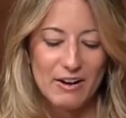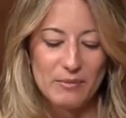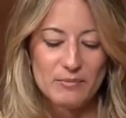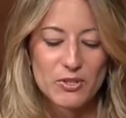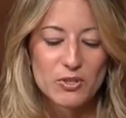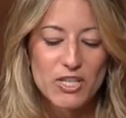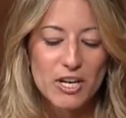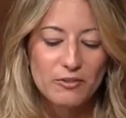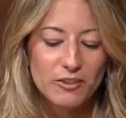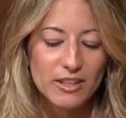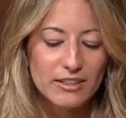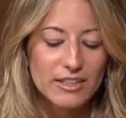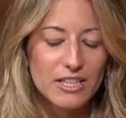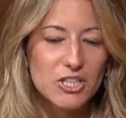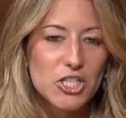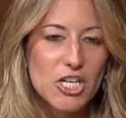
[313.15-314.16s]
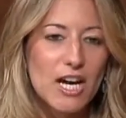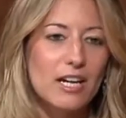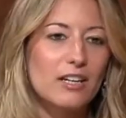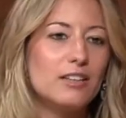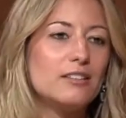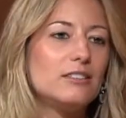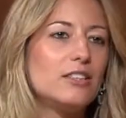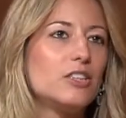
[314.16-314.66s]
So definitely check
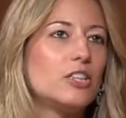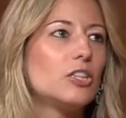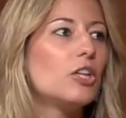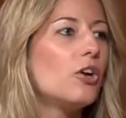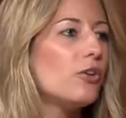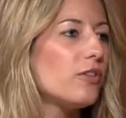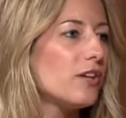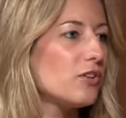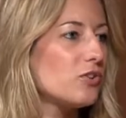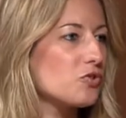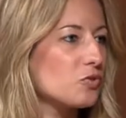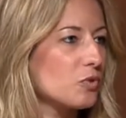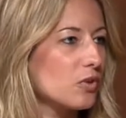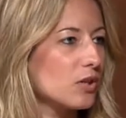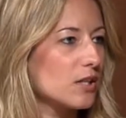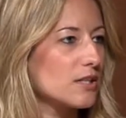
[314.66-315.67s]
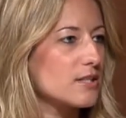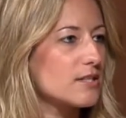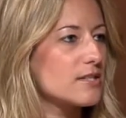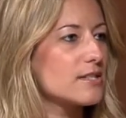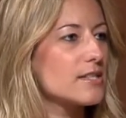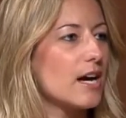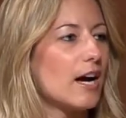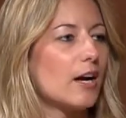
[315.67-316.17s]
clothing
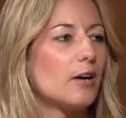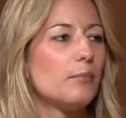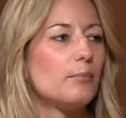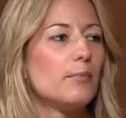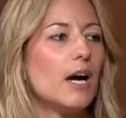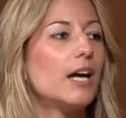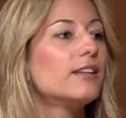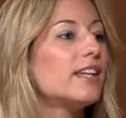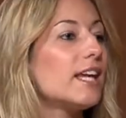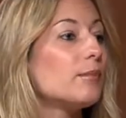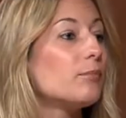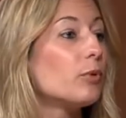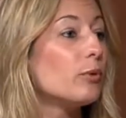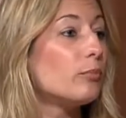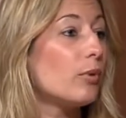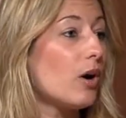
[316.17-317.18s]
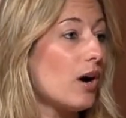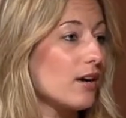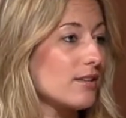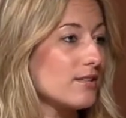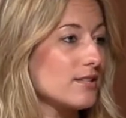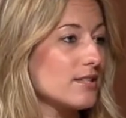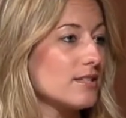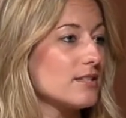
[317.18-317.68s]
drawers, unlabeled
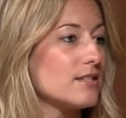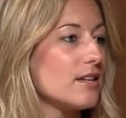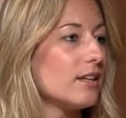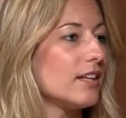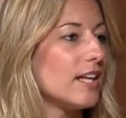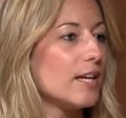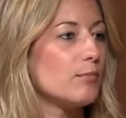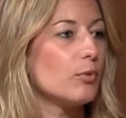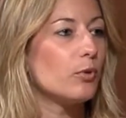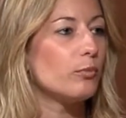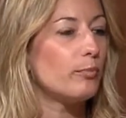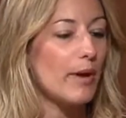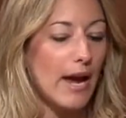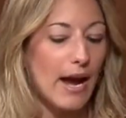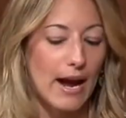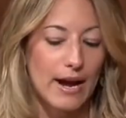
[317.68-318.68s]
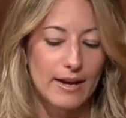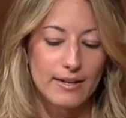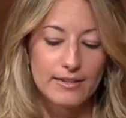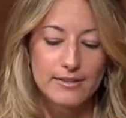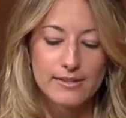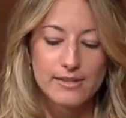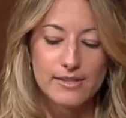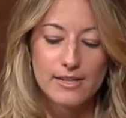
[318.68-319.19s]
boxes, unlabeled
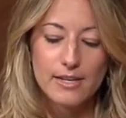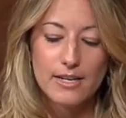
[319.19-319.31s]
bags,